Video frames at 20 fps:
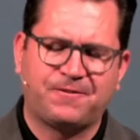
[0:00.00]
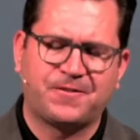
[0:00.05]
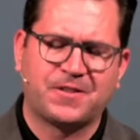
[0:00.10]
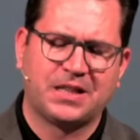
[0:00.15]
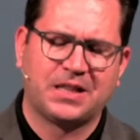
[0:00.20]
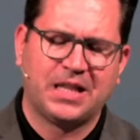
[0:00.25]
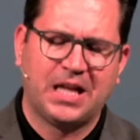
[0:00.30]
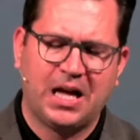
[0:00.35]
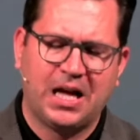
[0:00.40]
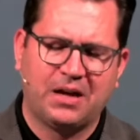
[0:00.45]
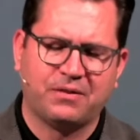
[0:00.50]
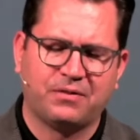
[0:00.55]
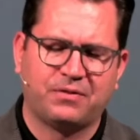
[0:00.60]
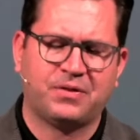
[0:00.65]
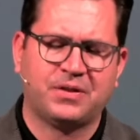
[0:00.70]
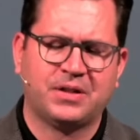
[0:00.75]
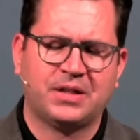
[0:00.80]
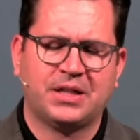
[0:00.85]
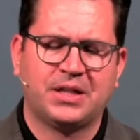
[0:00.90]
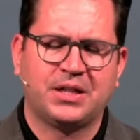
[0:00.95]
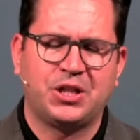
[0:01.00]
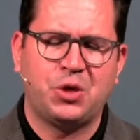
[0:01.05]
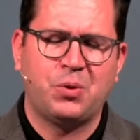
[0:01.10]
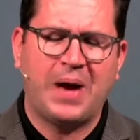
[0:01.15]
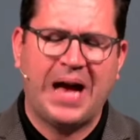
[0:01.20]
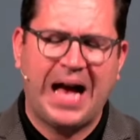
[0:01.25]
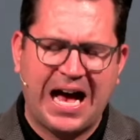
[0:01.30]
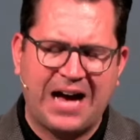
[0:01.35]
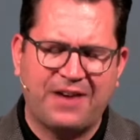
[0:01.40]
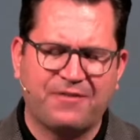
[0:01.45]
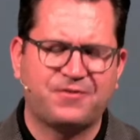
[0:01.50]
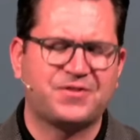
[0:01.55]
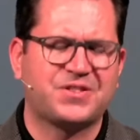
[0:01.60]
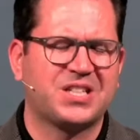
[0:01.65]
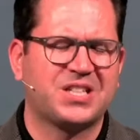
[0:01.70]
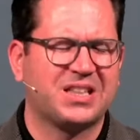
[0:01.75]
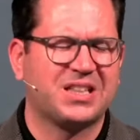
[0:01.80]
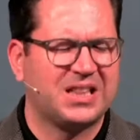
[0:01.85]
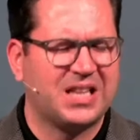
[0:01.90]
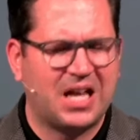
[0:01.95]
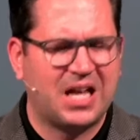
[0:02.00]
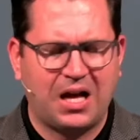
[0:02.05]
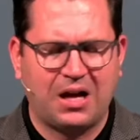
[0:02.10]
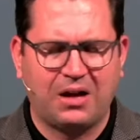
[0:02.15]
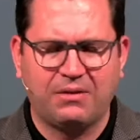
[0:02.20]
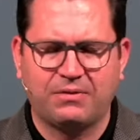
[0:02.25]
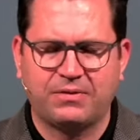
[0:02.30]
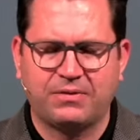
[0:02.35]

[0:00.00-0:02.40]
to love. You have to love.